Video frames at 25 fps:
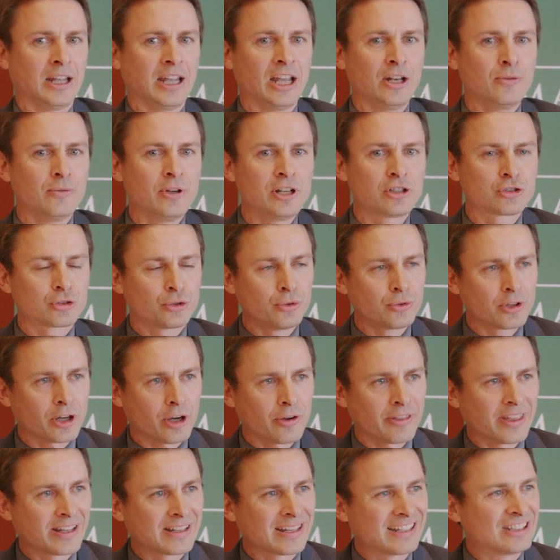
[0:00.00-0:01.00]
in which you
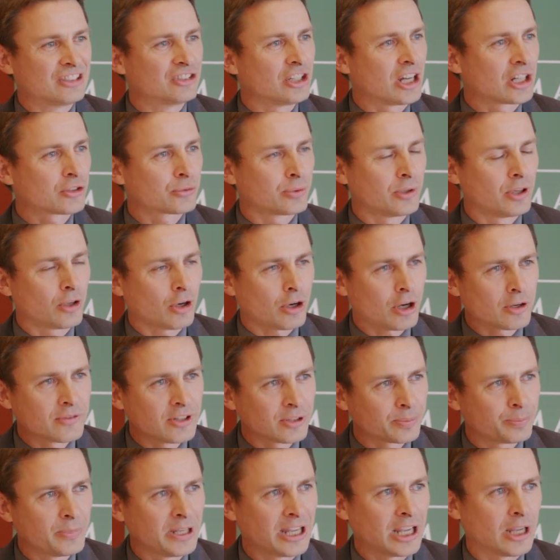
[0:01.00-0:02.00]
know that a judge will
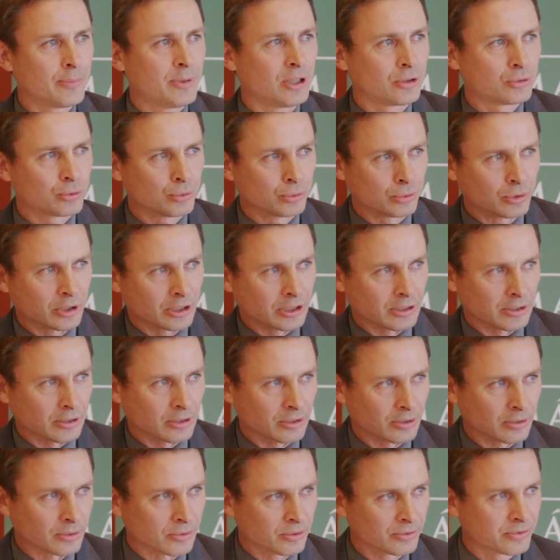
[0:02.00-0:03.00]
always be able
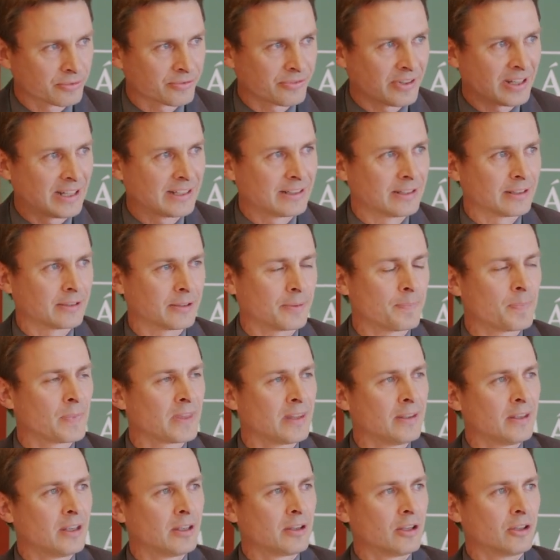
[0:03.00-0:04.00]
to find
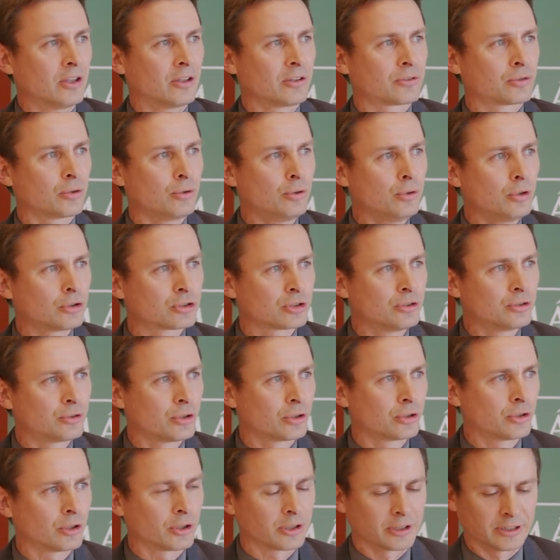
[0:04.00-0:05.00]
a solution
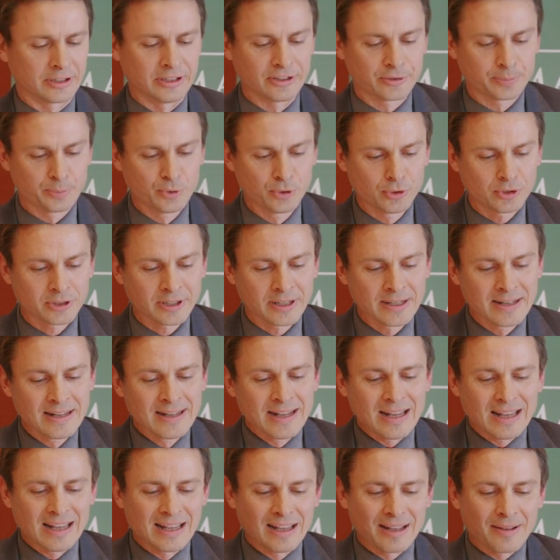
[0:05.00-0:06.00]
to your dispute.
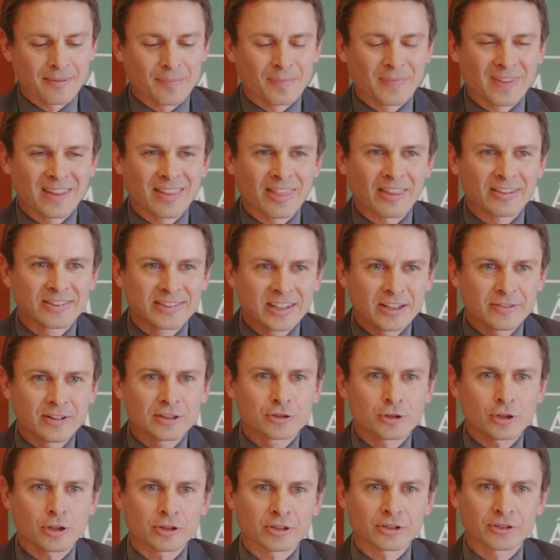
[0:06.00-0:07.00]
The
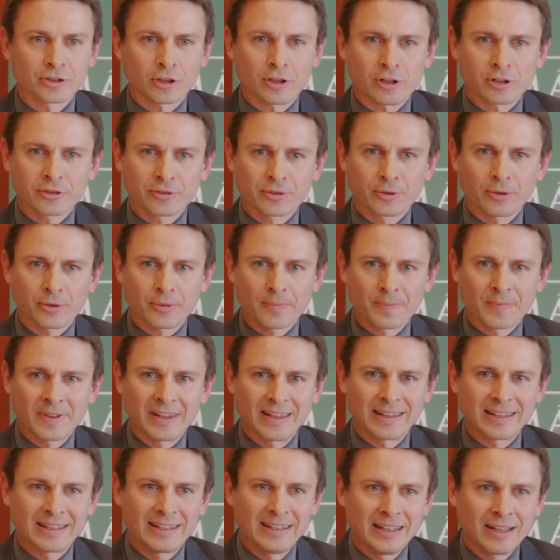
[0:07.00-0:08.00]
Civil Code is also
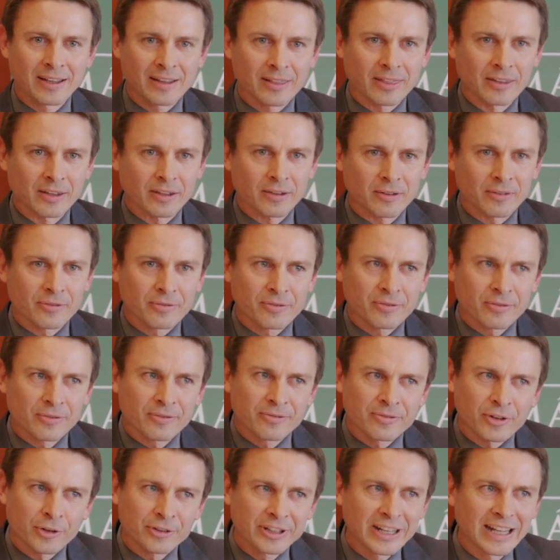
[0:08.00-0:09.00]
here the
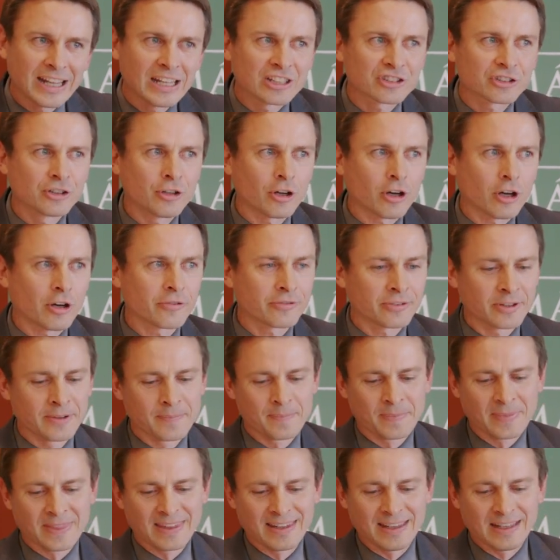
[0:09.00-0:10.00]
foundation of
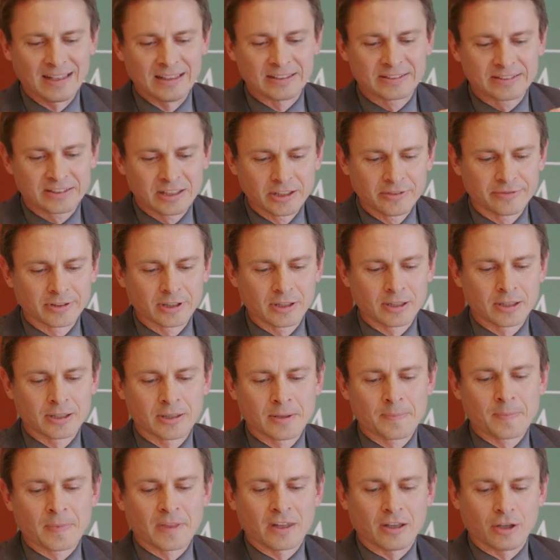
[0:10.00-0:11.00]
a civil
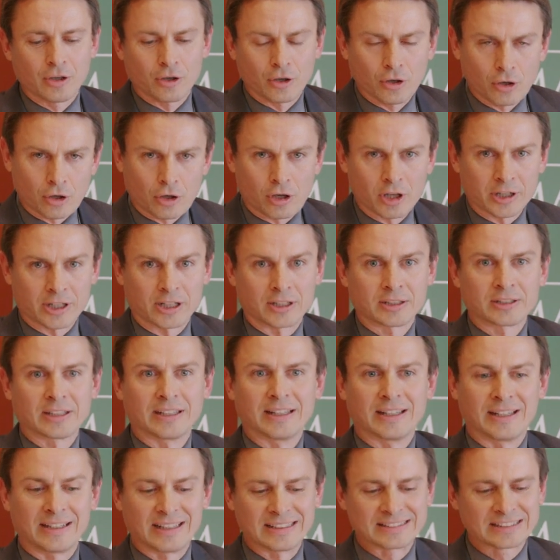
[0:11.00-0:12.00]
order.
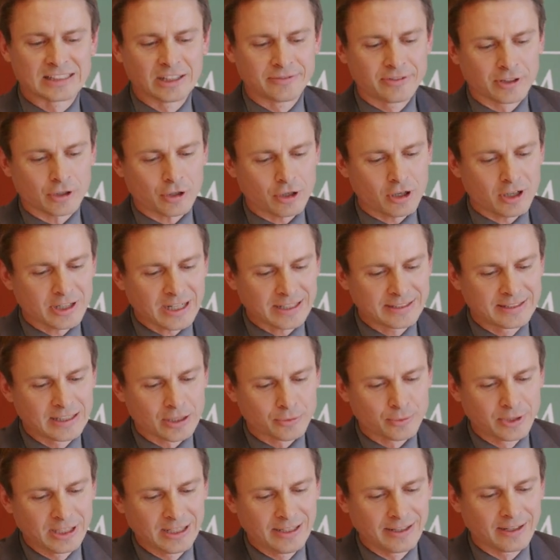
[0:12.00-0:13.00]
And a civil order
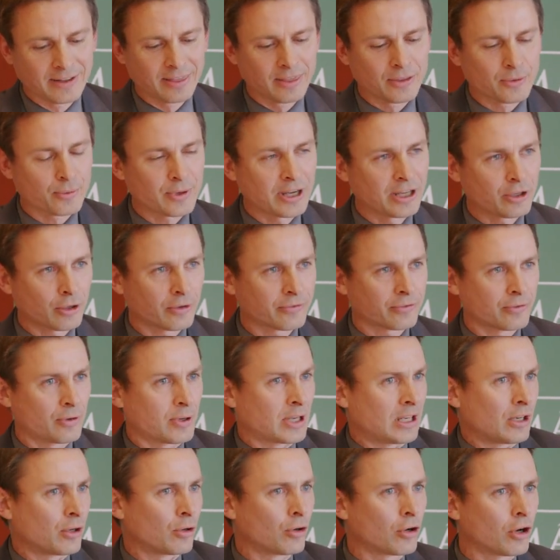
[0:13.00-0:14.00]
here really in the way of
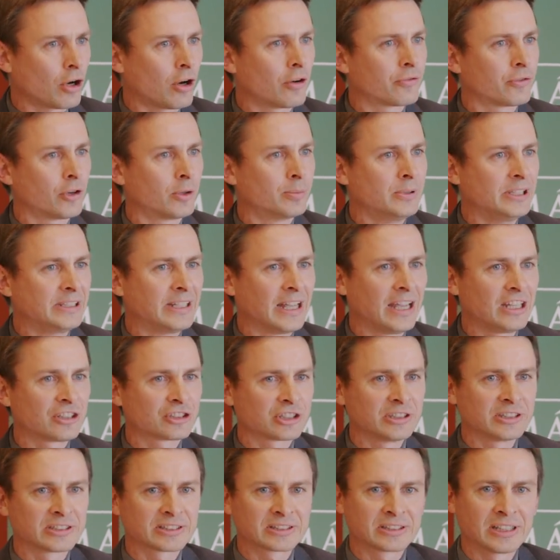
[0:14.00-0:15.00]
a law of
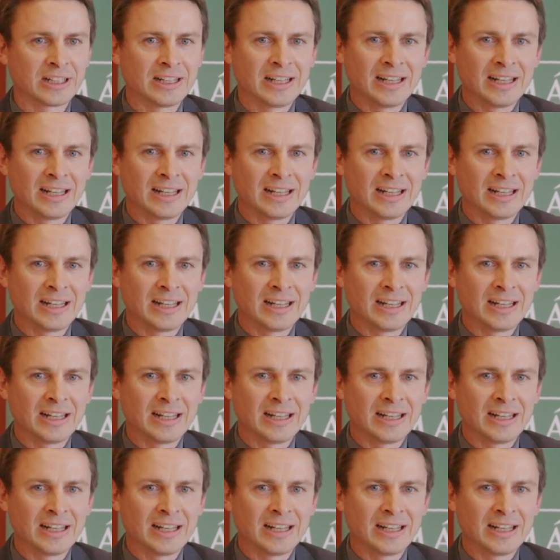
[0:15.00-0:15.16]
obligations.